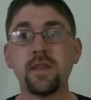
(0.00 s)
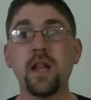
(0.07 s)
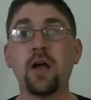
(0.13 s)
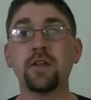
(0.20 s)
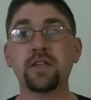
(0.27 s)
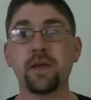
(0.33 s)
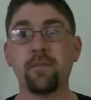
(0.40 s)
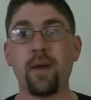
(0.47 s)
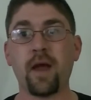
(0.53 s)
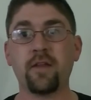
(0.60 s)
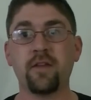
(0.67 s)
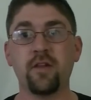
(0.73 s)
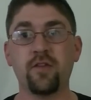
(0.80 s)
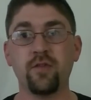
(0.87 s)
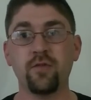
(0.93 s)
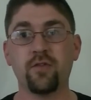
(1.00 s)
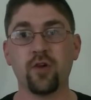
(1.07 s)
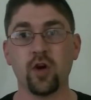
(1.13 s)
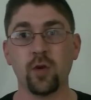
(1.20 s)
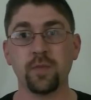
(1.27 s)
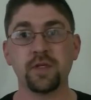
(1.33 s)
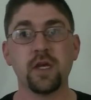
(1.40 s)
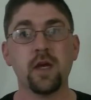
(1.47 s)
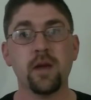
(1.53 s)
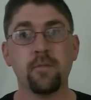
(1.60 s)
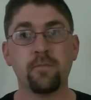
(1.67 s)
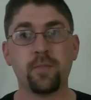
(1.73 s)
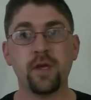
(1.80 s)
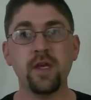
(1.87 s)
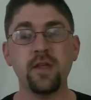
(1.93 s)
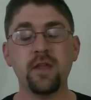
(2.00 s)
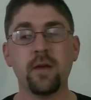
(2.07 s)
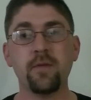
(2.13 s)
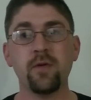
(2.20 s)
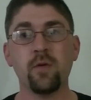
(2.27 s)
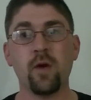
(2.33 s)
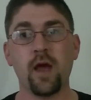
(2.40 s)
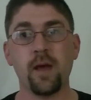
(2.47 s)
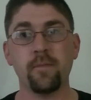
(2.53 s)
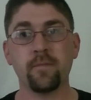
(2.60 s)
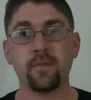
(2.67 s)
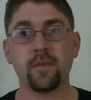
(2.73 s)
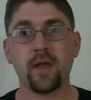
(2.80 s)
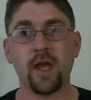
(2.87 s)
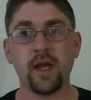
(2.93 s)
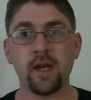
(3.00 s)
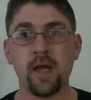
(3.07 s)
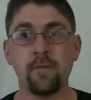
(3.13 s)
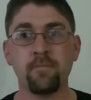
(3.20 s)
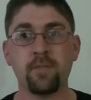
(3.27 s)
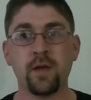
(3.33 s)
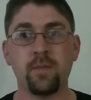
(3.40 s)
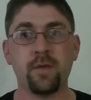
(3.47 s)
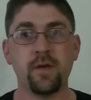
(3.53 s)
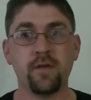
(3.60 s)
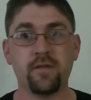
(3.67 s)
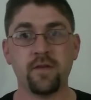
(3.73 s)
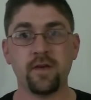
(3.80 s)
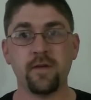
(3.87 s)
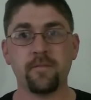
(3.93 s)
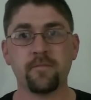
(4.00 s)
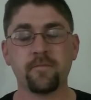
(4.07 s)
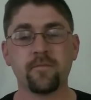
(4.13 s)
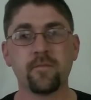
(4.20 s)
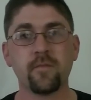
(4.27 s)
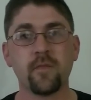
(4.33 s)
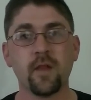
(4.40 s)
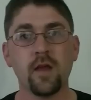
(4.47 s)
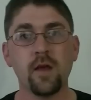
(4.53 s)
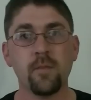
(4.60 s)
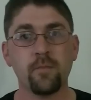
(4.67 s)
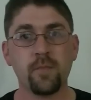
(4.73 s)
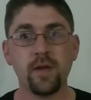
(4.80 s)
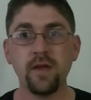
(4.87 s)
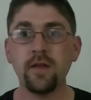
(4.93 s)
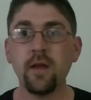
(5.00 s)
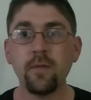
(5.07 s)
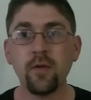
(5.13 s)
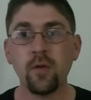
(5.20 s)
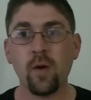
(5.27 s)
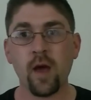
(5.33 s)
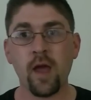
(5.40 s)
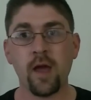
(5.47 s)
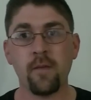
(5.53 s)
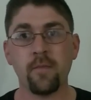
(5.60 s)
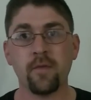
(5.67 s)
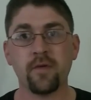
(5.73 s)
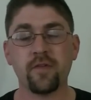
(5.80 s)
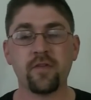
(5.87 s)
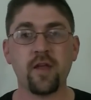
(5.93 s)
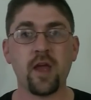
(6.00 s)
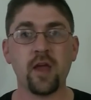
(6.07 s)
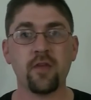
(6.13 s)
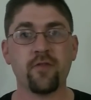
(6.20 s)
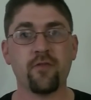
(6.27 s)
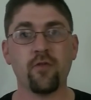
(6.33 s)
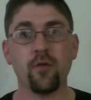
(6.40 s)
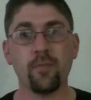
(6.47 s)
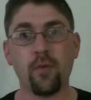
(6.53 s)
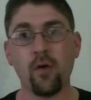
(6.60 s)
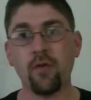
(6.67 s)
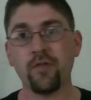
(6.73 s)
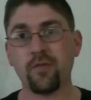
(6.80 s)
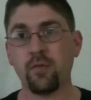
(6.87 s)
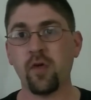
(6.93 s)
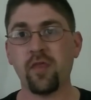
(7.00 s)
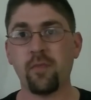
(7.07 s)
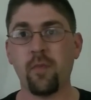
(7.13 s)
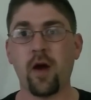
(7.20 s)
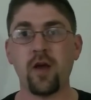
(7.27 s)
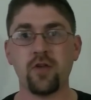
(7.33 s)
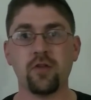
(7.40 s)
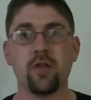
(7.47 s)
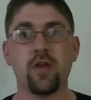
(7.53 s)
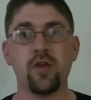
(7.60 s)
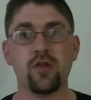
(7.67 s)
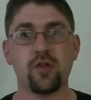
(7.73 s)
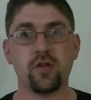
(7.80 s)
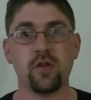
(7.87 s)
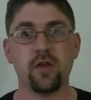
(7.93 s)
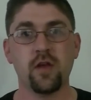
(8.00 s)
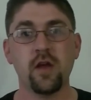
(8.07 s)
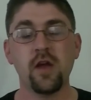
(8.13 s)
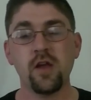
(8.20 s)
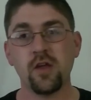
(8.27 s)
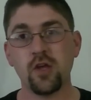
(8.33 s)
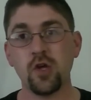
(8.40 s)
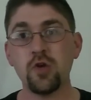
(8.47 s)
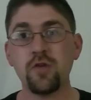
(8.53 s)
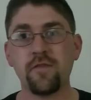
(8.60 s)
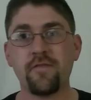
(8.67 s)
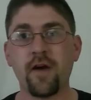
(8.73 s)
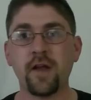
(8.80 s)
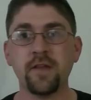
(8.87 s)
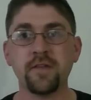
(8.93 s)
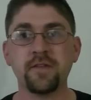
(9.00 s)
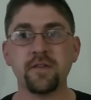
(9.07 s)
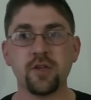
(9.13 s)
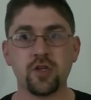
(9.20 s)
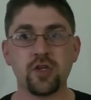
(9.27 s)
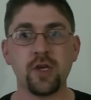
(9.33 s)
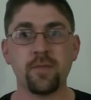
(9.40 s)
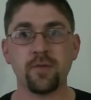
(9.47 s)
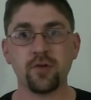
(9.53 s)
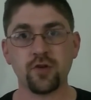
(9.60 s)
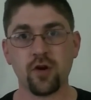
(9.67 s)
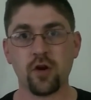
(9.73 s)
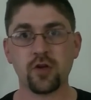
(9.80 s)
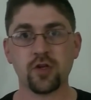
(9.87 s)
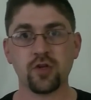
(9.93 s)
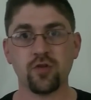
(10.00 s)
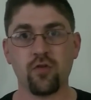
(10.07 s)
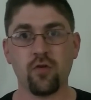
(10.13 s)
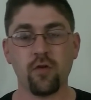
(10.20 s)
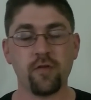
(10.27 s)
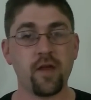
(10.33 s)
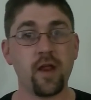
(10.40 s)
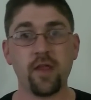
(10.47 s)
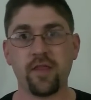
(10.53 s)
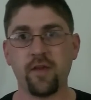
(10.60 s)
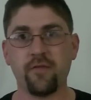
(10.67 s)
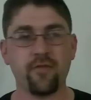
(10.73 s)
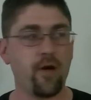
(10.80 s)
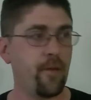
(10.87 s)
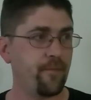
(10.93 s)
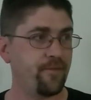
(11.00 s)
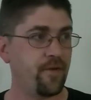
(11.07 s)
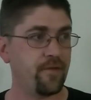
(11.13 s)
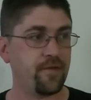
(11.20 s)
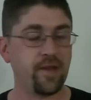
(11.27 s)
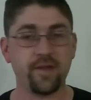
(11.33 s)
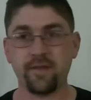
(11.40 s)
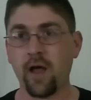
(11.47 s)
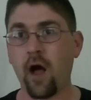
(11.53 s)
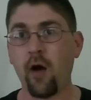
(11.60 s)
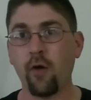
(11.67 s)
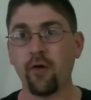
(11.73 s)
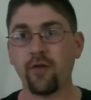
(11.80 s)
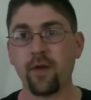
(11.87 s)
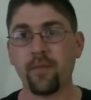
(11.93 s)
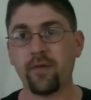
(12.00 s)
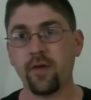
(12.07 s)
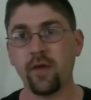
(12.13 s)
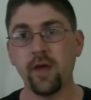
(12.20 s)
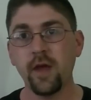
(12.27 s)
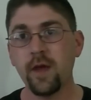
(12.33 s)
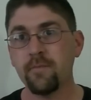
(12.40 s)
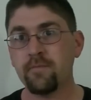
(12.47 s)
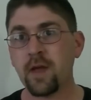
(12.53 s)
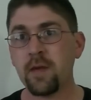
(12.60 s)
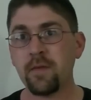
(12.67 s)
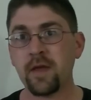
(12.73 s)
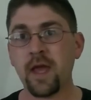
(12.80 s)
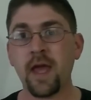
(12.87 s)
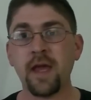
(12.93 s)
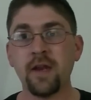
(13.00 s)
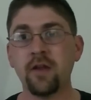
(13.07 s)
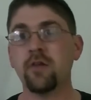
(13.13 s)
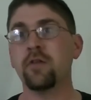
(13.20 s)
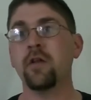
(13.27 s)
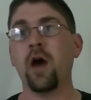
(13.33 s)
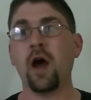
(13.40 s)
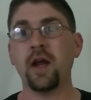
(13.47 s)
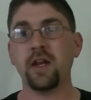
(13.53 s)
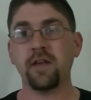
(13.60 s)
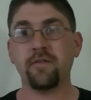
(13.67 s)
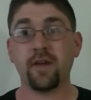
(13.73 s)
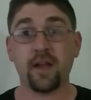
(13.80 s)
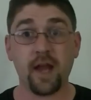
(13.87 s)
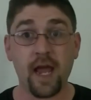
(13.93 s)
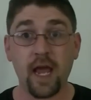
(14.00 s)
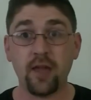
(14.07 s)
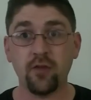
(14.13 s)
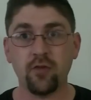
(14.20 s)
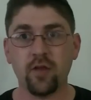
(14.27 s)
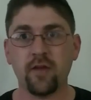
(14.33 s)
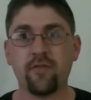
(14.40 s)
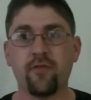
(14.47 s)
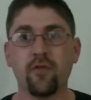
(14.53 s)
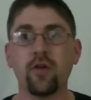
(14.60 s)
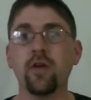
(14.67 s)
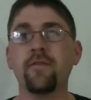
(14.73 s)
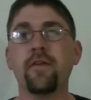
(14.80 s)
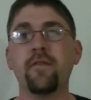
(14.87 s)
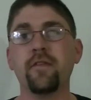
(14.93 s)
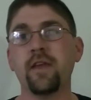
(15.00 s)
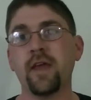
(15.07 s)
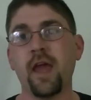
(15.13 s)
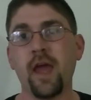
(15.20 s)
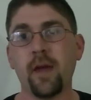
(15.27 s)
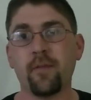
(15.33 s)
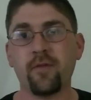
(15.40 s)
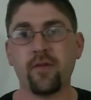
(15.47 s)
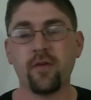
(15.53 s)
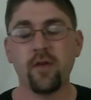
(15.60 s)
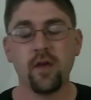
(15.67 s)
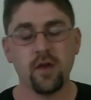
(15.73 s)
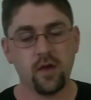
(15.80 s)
Now let's get back to the two terms, PWM and MPPT. PWM stands for Pulse Width Modulation. You usually find this in the cheaper charge controllers, anything from $15 up to maybe 80 or 90 if it can handle like 40 or 50 amps.